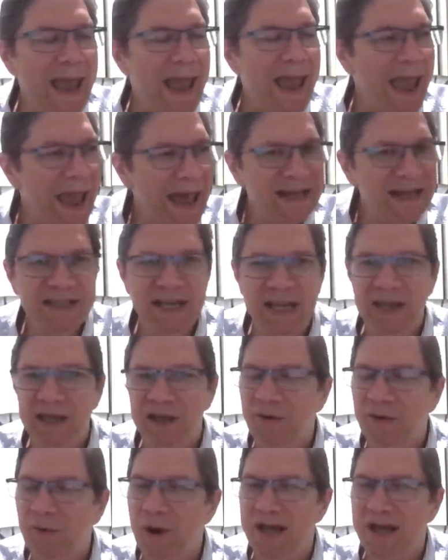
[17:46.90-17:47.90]

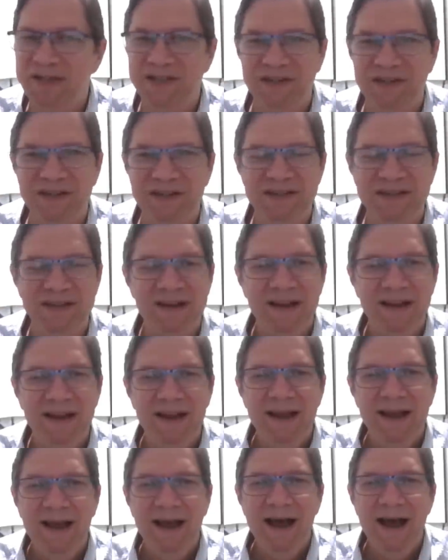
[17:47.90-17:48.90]
asking questions.
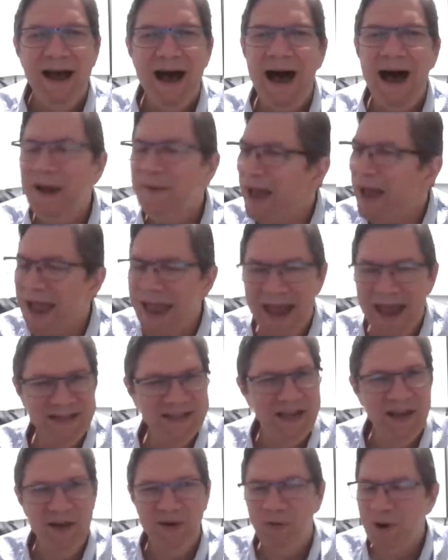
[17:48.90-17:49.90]
I'm
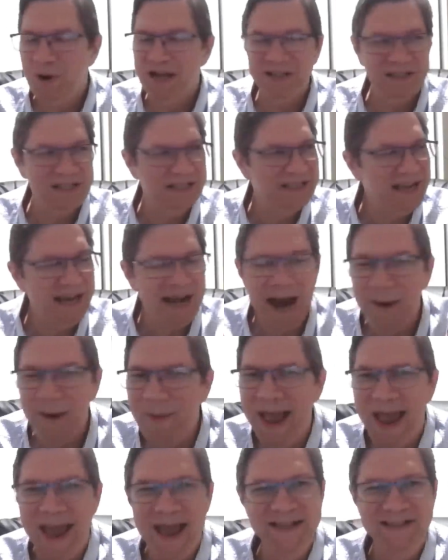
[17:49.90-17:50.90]
asking questions and I'm
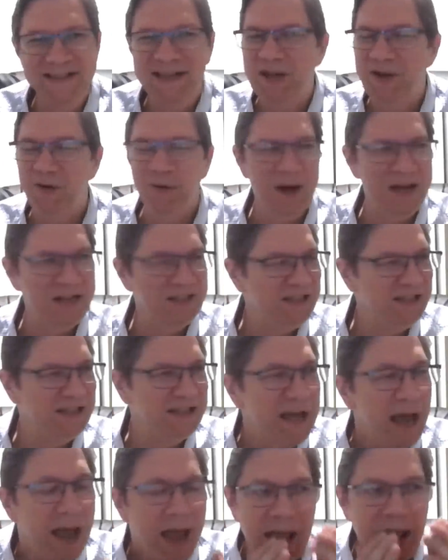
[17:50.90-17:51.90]
asking
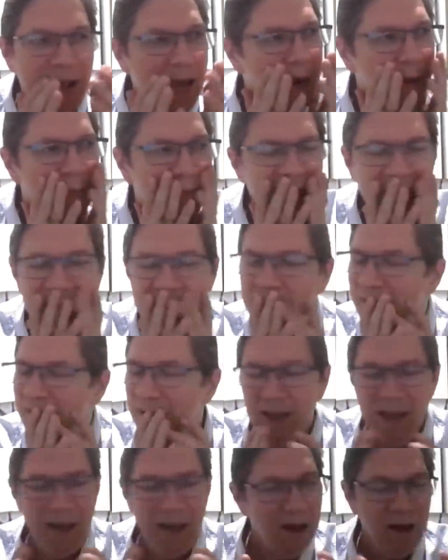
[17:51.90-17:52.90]
questions. And I'm thinking,
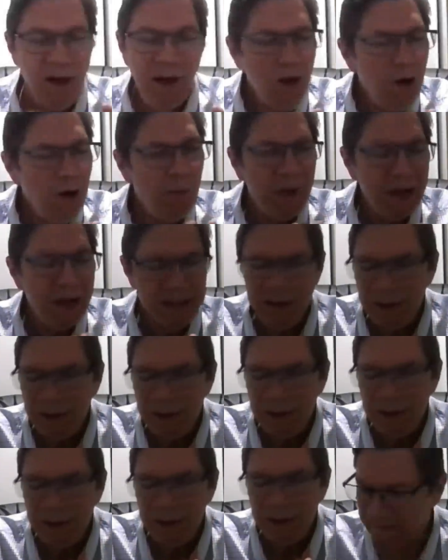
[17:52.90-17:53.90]
oh my
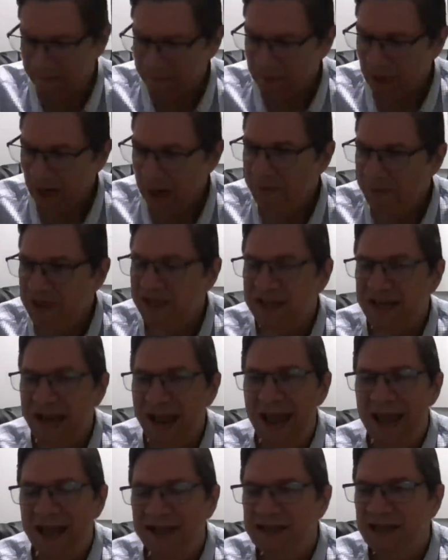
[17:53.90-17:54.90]
goodness, I'm just
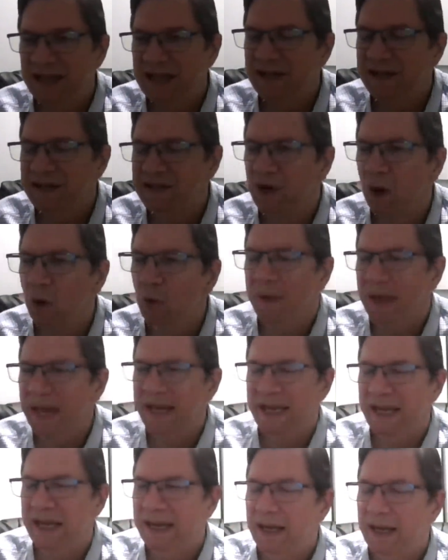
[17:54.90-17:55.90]
asking so
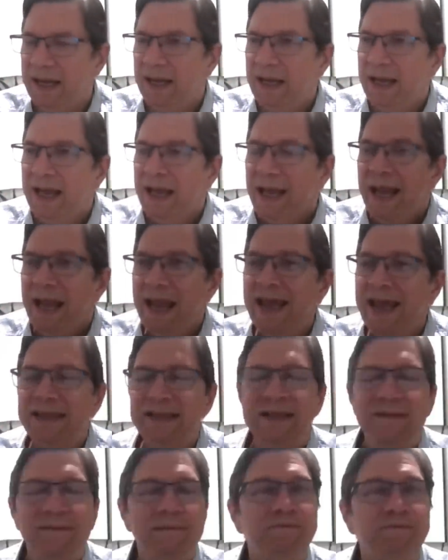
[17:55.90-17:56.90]
many.
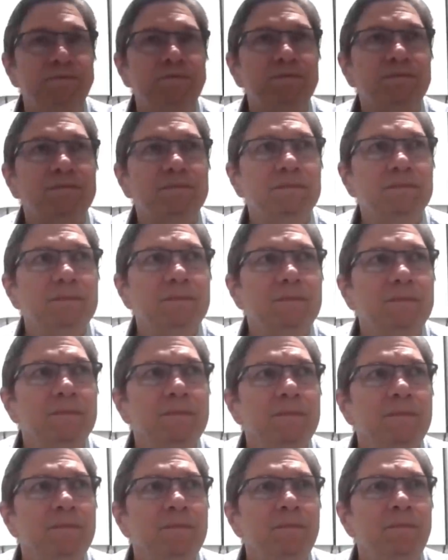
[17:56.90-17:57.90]
And
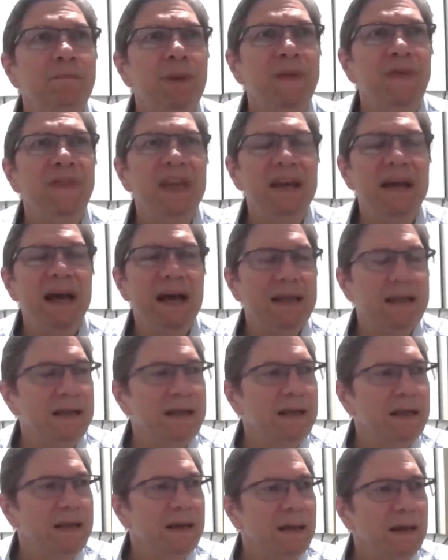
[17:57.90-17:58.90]
but then I
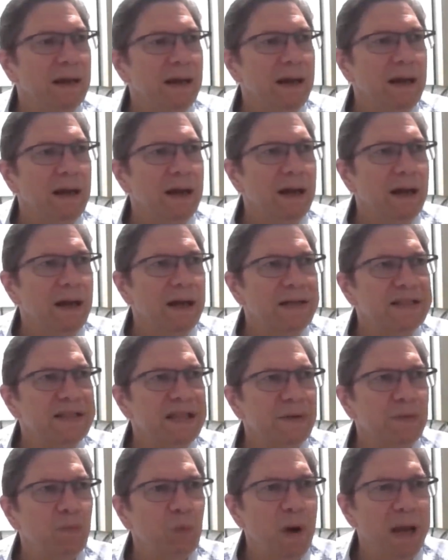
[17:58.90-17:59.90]
I
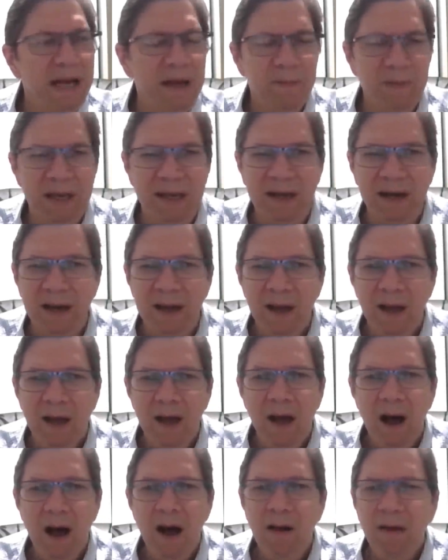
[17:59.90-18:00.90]
said, wait a minute,
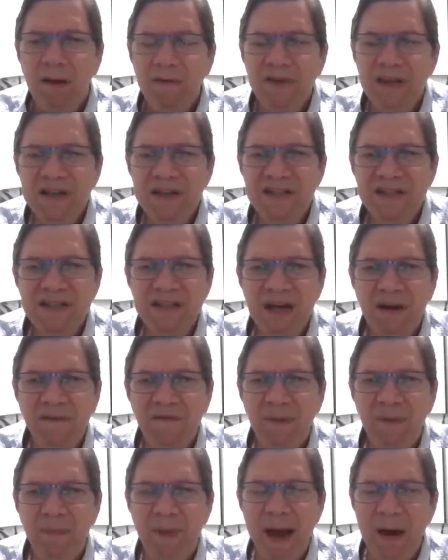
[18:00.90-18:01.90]
all of this
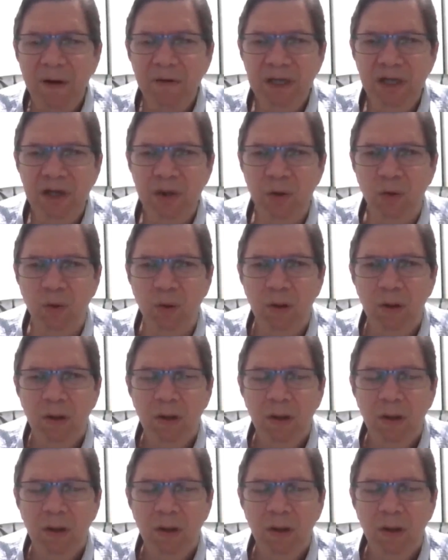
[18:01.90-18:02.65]
stuff about you,